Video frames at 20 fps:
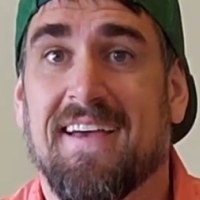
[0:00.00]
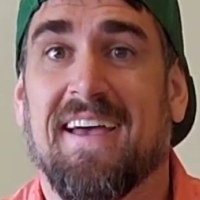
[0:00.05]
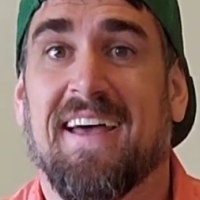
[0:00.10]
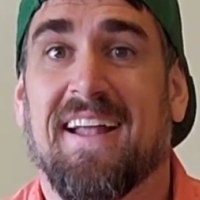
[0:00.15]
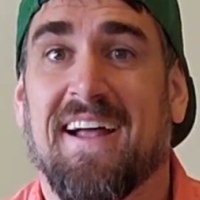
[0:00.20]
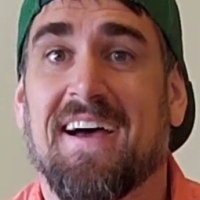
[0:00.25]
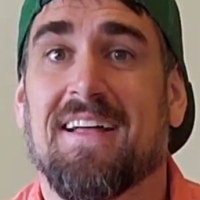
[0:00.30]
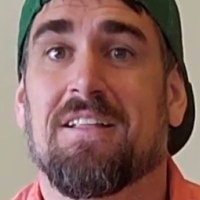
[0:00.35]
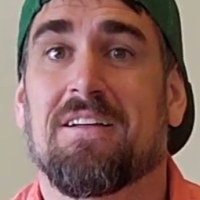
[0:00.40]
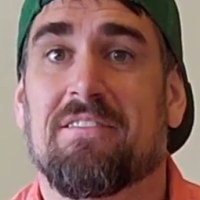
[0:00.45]

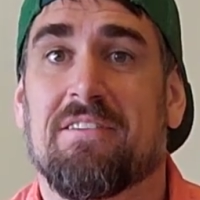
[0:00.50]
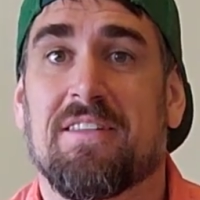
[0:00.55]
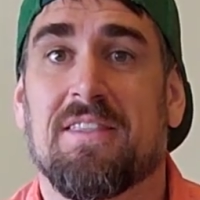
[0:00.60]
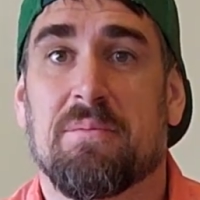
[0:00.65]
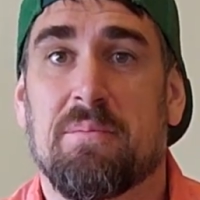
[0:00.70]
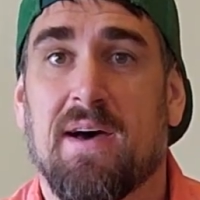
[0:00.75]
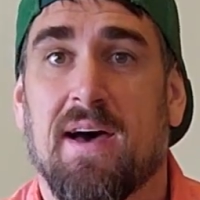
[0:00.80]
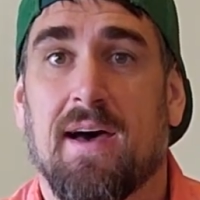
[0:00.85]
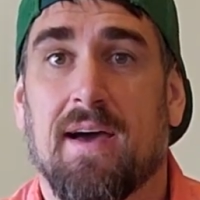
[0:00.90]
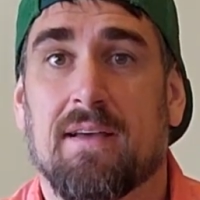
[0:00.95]
And I love in
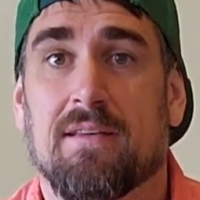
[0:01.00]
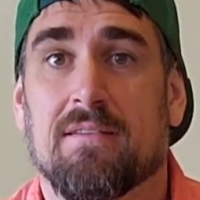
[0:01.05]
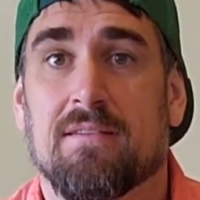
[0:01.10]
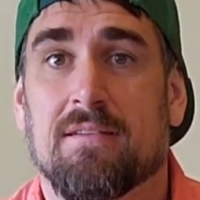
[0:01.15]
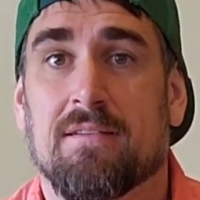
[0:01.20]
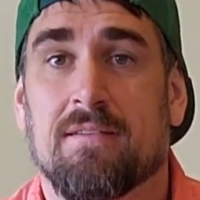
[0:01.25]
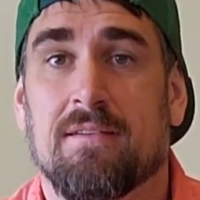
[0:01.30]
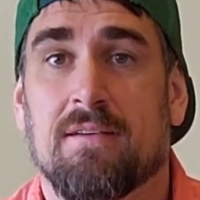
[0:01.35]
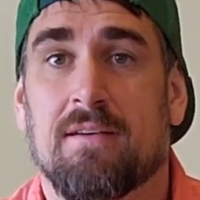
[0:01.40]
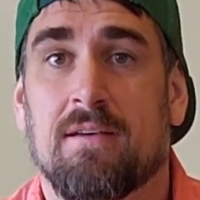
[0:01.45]
the bags.
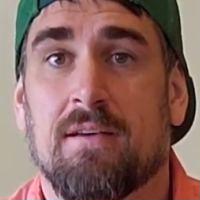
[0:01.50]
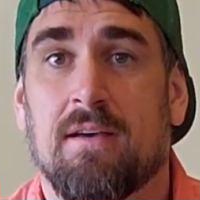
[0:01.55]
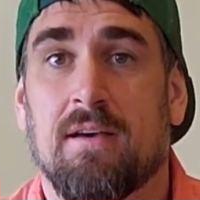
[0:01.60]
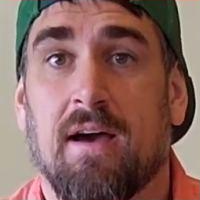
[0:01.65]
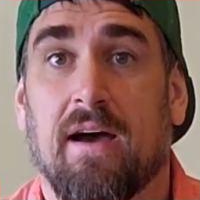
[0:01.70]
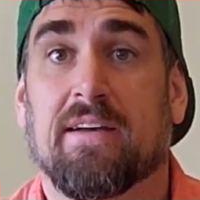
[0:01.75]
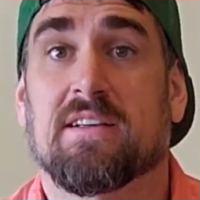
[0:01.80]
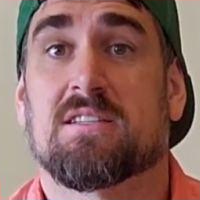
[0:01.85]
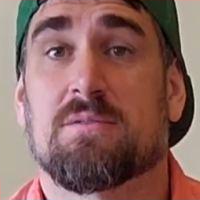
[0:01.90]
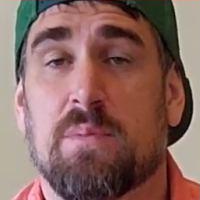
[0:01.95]

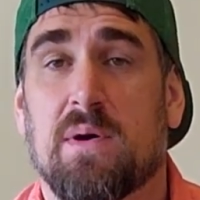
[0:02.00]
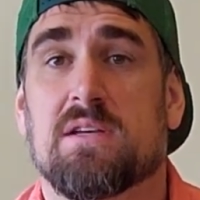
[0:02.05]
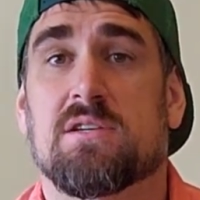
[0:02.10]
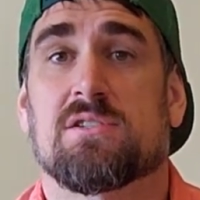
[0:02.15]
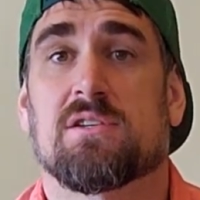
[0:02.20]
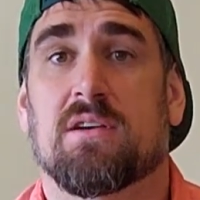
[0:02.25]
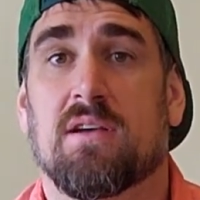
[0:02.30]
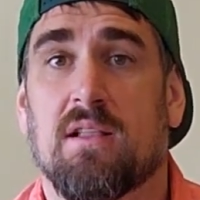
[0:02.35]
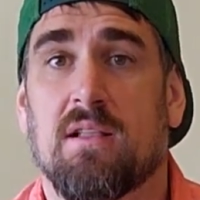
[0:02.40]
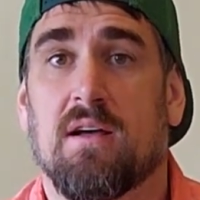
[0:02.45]
I
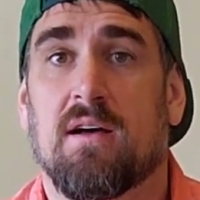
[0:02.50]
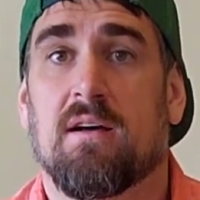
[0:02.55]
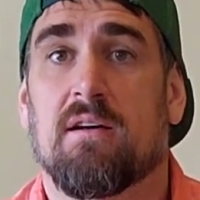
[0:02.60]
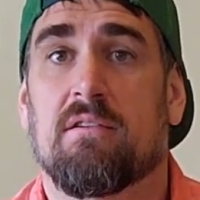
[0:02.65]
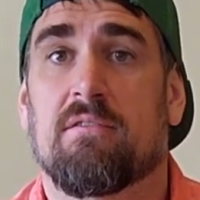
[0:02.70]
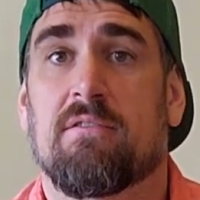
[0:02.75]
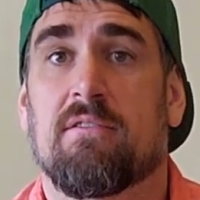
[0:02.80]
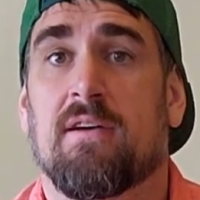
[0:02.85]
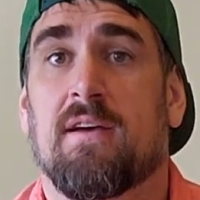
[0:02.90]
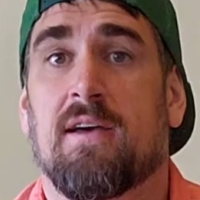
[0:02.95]
especially
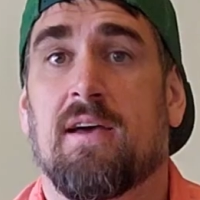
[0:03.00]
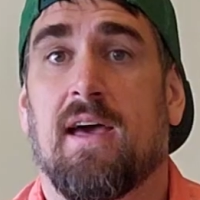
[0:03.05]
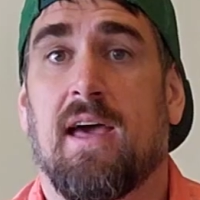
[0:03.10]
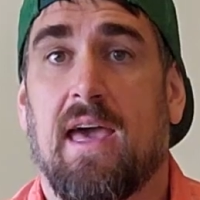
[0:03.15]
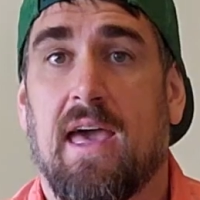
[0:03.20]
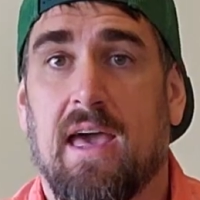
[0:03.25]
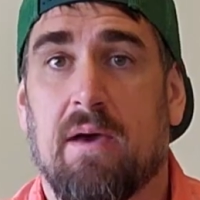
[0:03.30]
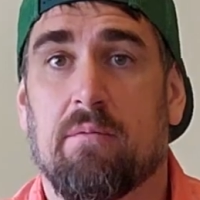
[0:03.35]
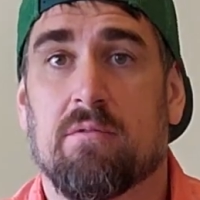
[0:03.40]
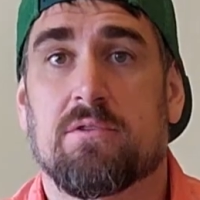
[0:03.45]
love
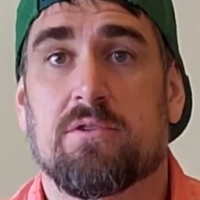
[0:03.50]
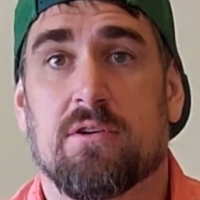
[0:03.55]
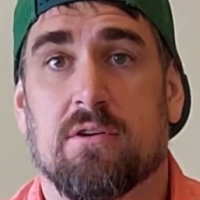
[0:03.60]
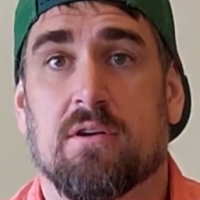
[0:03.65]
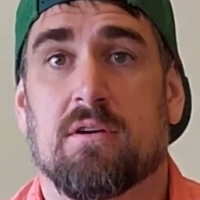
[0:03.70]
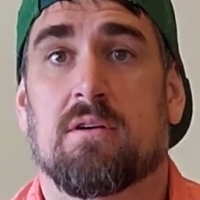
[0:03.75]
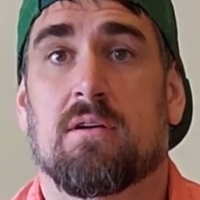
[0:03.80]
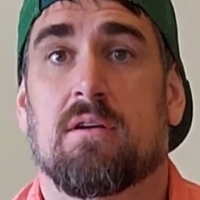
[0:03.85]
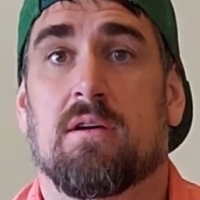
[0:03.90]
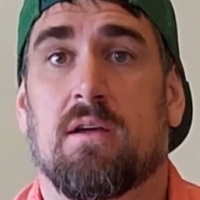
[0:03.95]

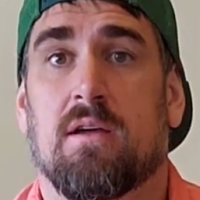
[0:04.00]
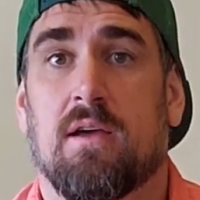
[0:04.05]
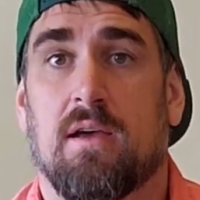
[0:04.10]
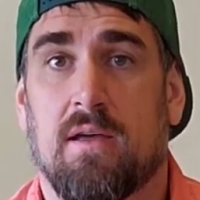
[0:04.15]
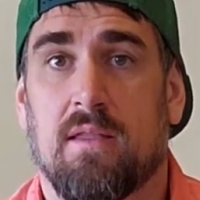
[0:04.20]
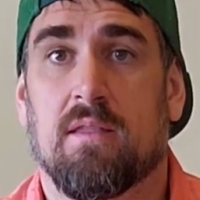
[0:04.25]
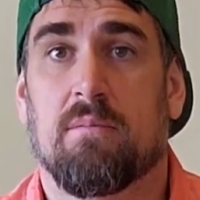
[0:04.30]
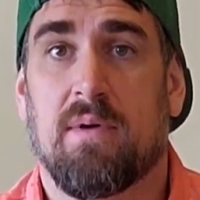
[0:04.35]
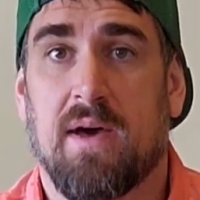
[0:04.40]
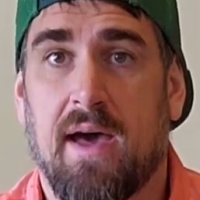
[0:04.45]
amateur
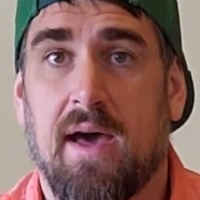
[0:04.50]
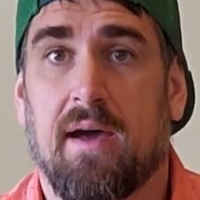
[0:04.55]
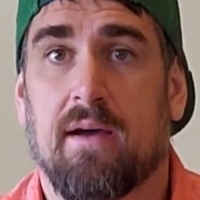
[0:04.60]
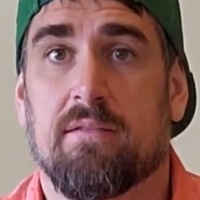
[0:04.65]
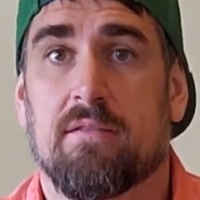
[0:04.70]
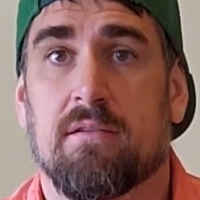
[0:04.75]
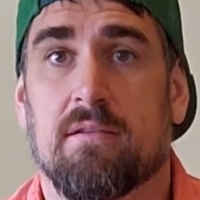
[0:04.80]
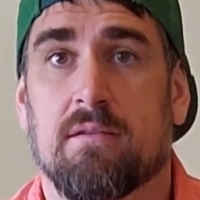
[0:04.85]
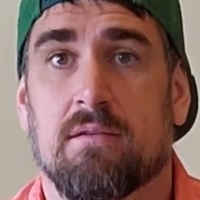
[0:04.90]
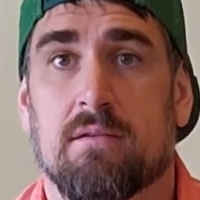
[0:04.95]
in the
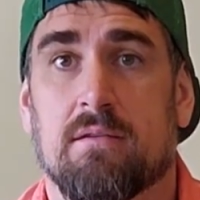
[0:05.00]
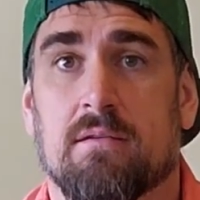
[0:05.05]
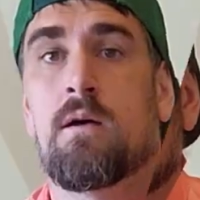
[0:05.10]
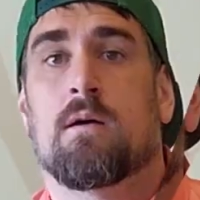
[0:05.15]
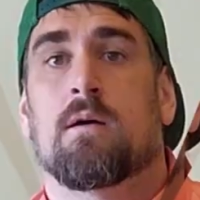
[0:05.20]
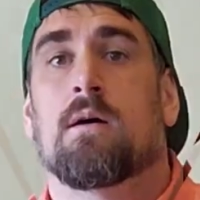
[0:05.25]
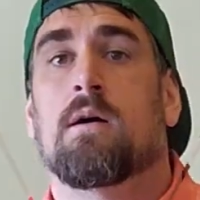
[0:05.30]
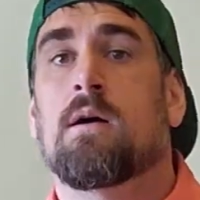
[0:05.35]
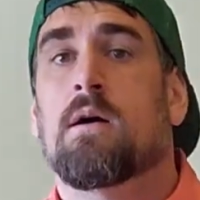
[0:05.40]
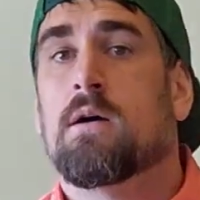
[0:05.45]
bags.
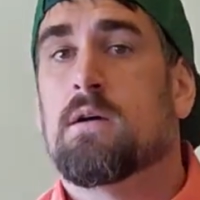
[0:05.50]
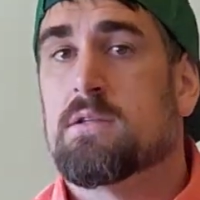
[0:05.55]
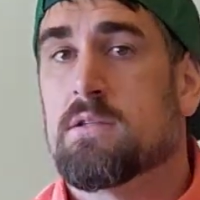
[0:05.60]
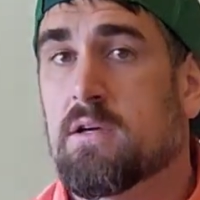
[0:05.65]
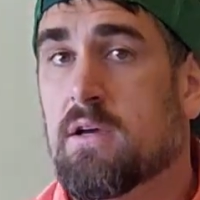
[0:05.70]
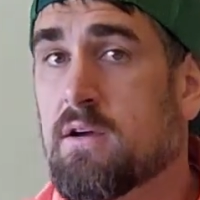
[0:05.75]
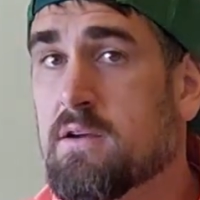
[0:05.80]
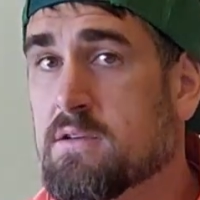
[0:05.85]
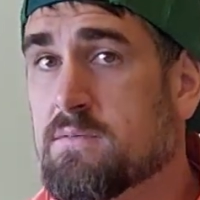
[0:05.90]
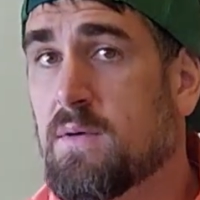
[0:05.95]
So
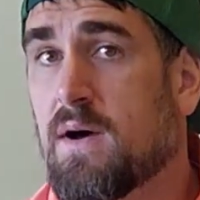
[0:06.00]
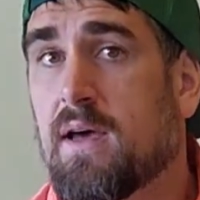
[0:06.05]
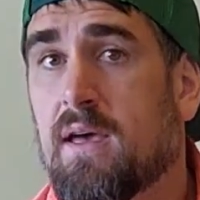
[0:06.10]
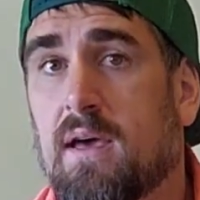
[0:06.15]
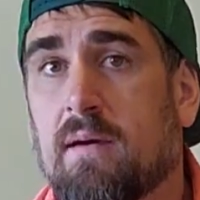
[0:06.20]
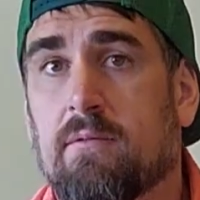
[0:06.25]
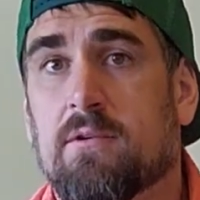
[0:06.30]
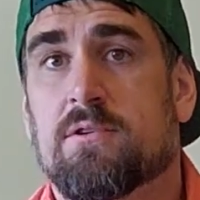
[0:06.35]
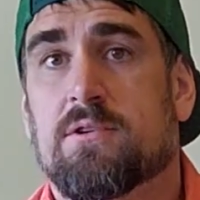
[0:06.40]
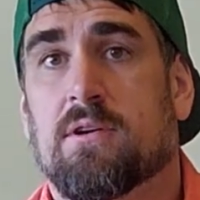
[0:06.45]
here's my
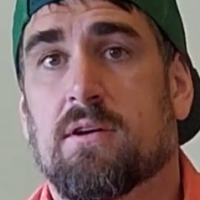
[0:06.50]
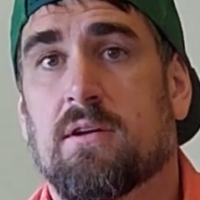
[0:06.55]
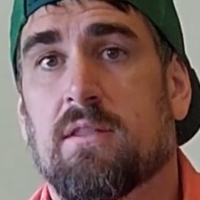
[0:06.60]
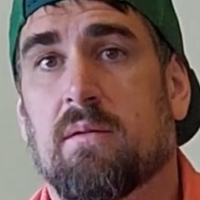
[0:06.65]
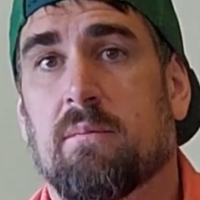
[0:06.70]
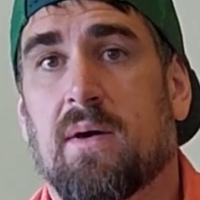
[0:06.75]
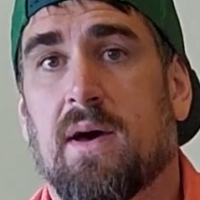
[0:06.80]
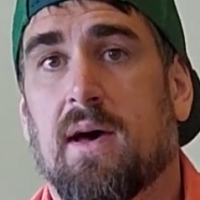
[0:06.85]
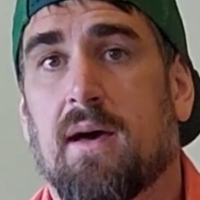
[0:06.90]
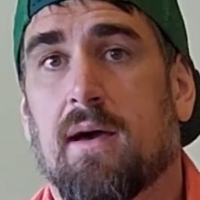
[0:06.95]
amateur in the
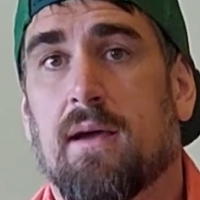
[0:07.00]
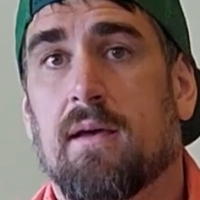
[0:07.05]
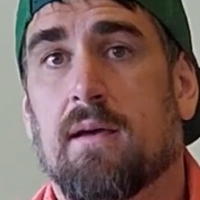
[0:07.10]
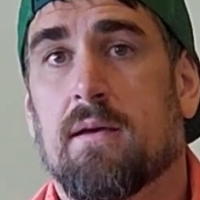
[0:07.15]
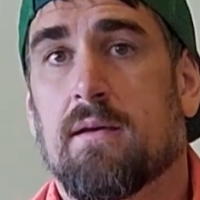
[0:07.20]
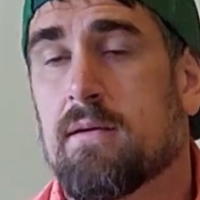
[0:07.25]
bag.